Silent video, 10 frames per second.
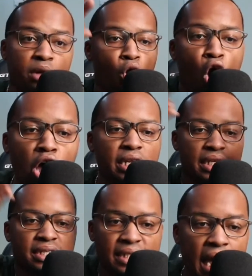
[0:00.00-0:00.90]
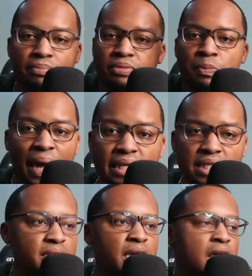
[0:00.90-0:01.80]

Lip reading: we're all in the same spaces,